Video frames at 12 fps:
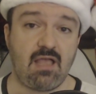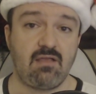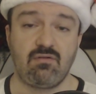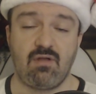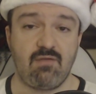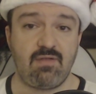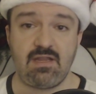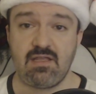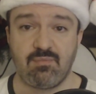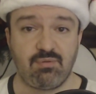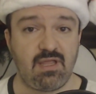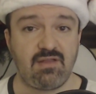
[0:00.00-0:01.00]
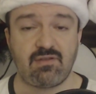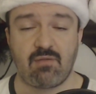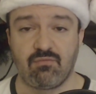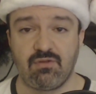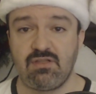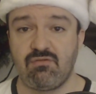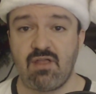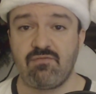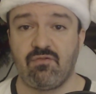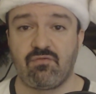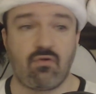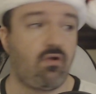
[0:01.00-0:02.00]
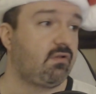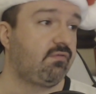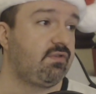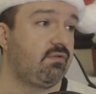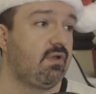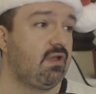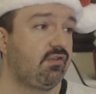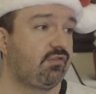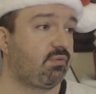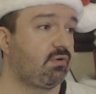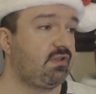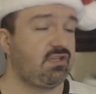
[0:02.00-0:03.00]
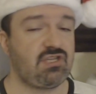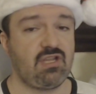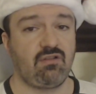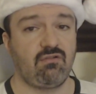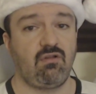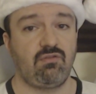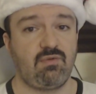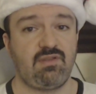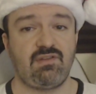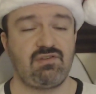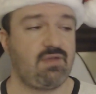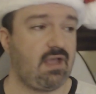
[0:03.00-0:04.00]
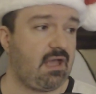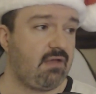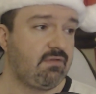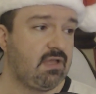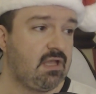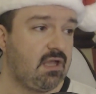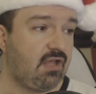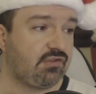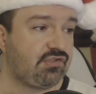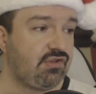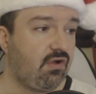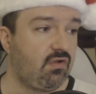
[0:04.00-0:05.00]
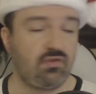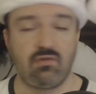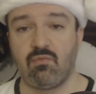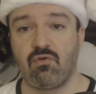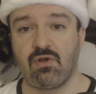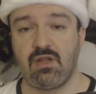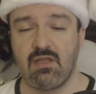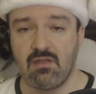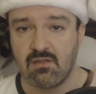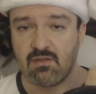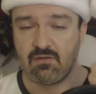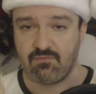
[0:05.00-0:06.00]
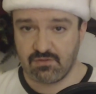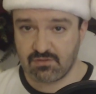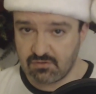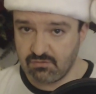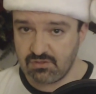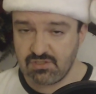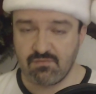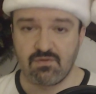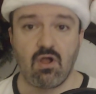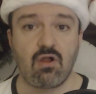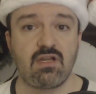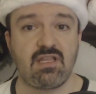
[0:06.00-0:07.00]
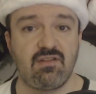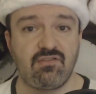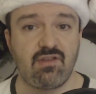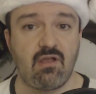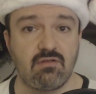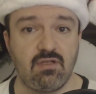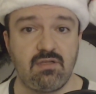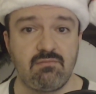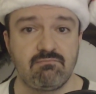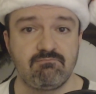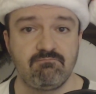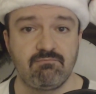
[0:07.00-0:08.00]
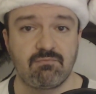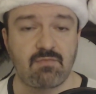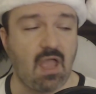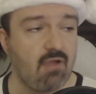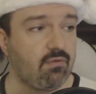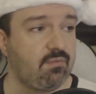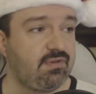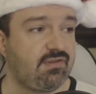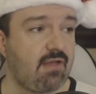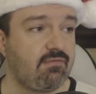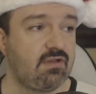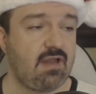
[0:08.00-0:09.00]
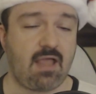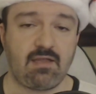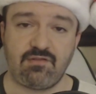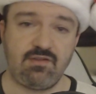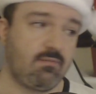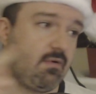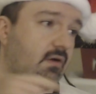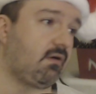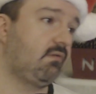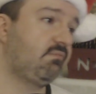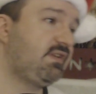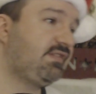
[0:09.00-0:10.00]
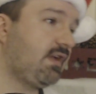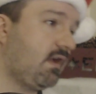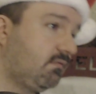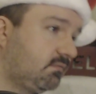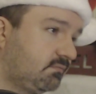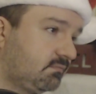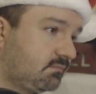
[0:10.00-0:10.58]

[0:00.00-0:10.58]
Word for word: I don't have any complaints. I'm really grateful for all of you supporting the channel in all the ways that you have. I'll see you all in the morning for the conclusion of Guardians. Sound good? Everyone, please have a good night. See you tomorrow. Peace out.